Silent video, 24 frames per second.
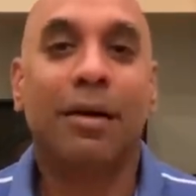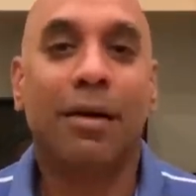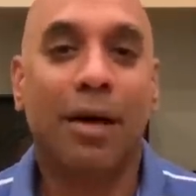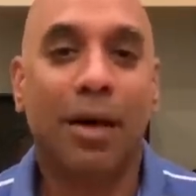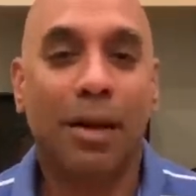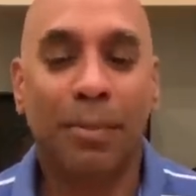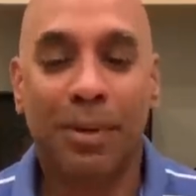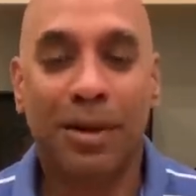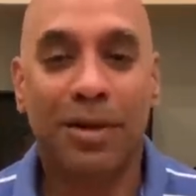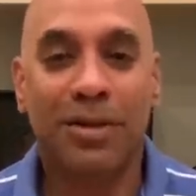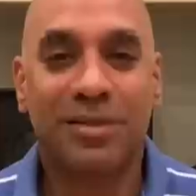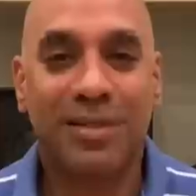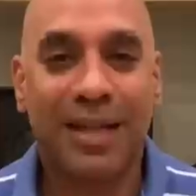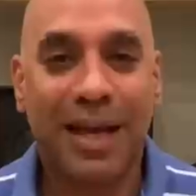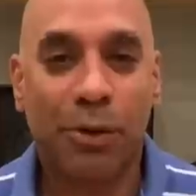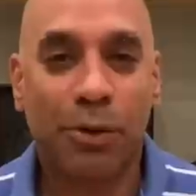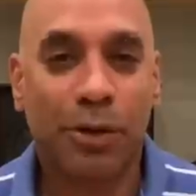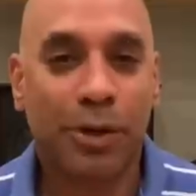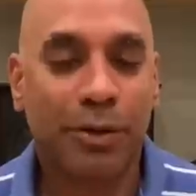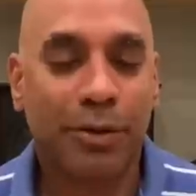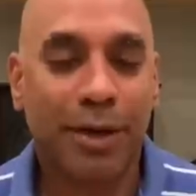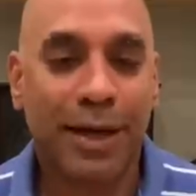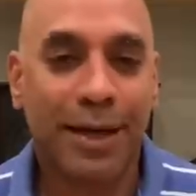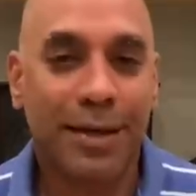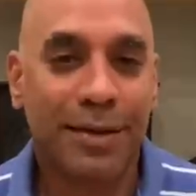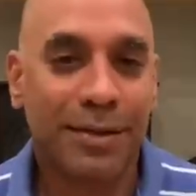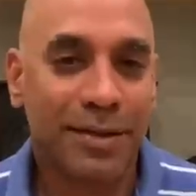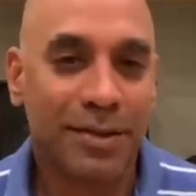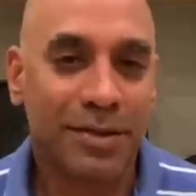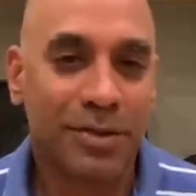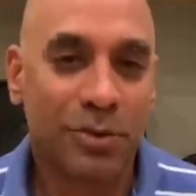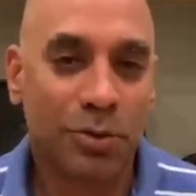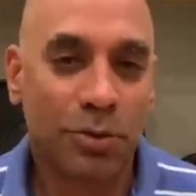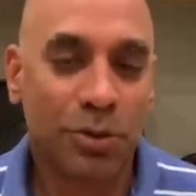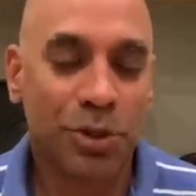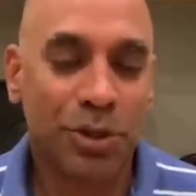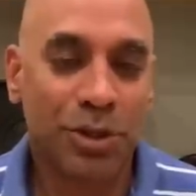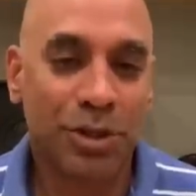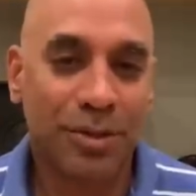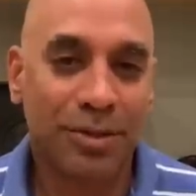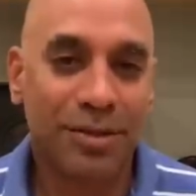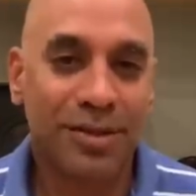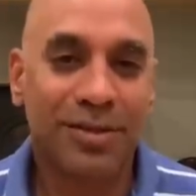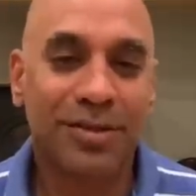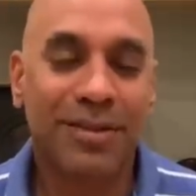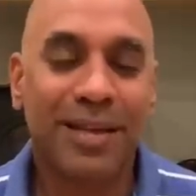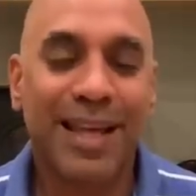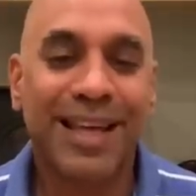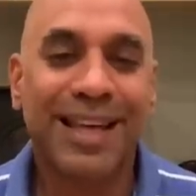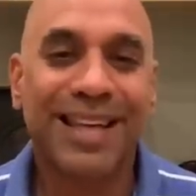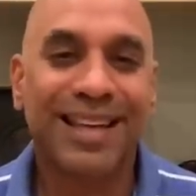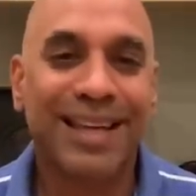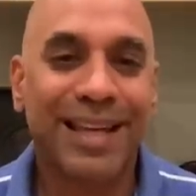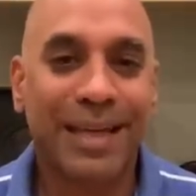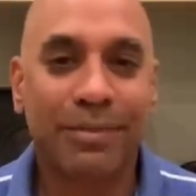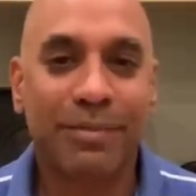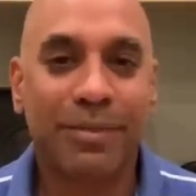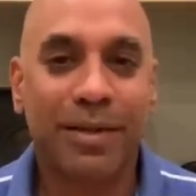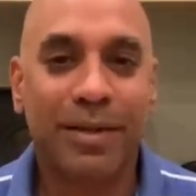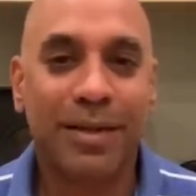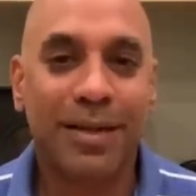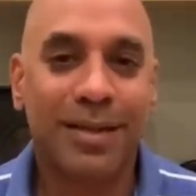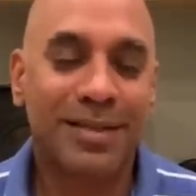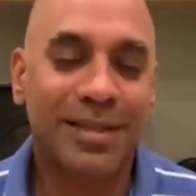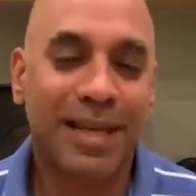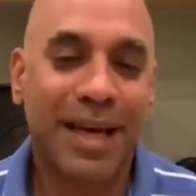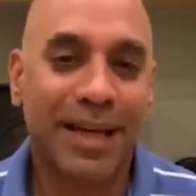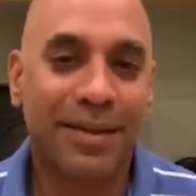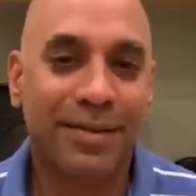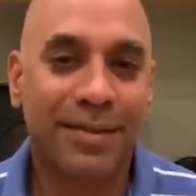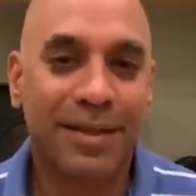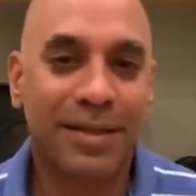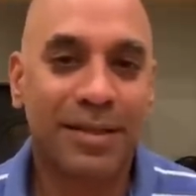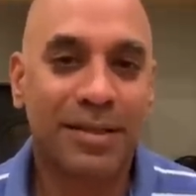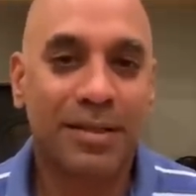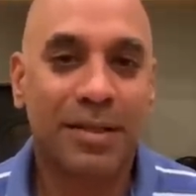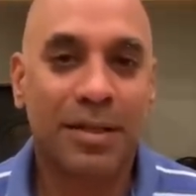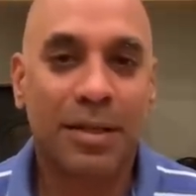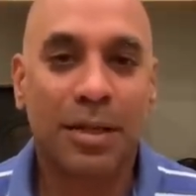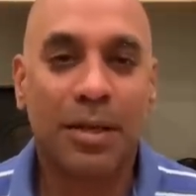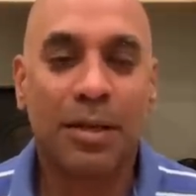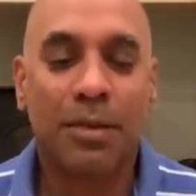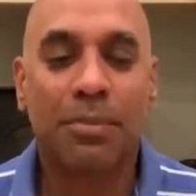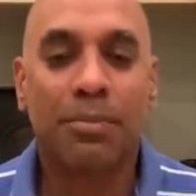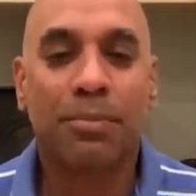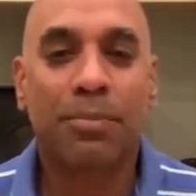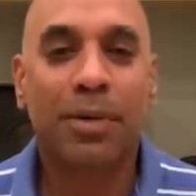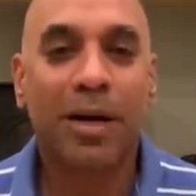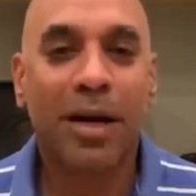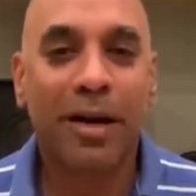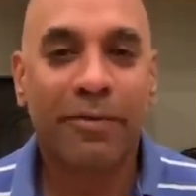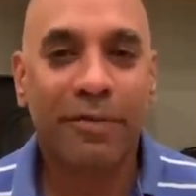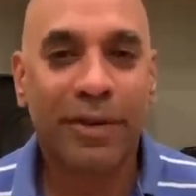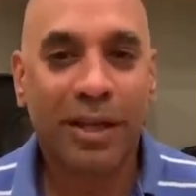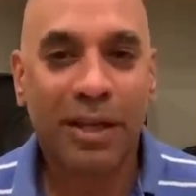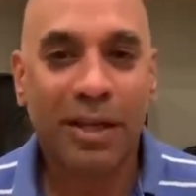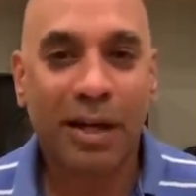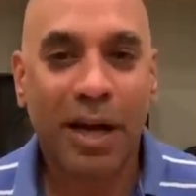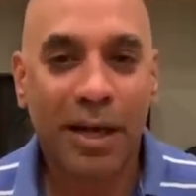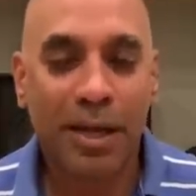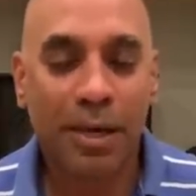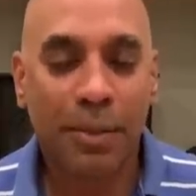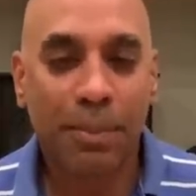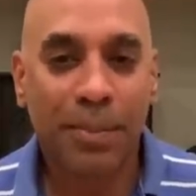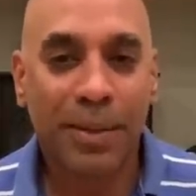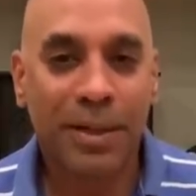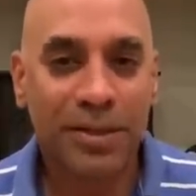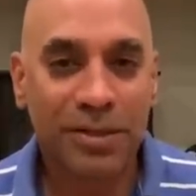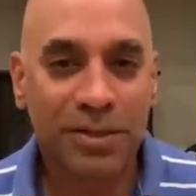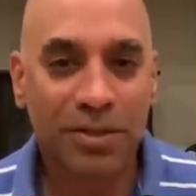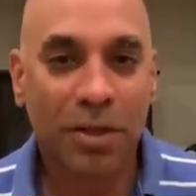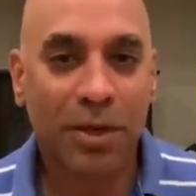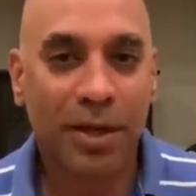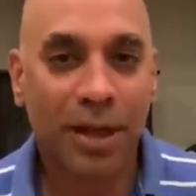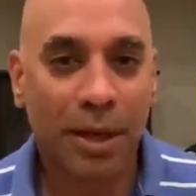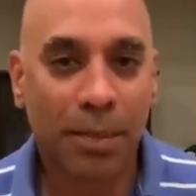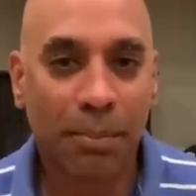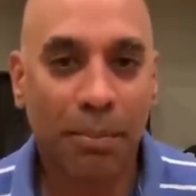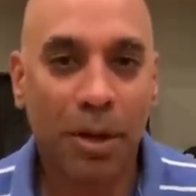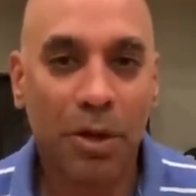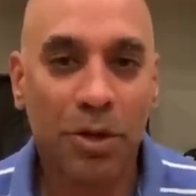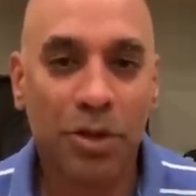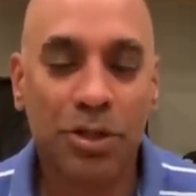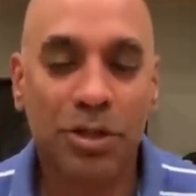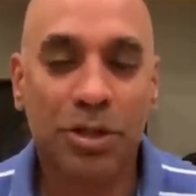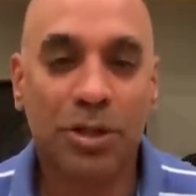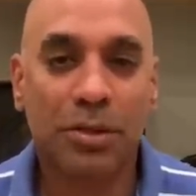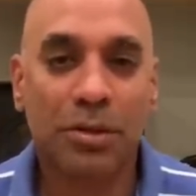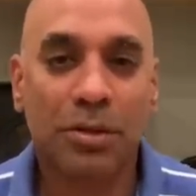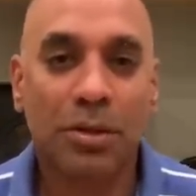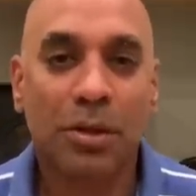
because that will create a distortion. So they claimed that this had this perfect kind of pistonic motion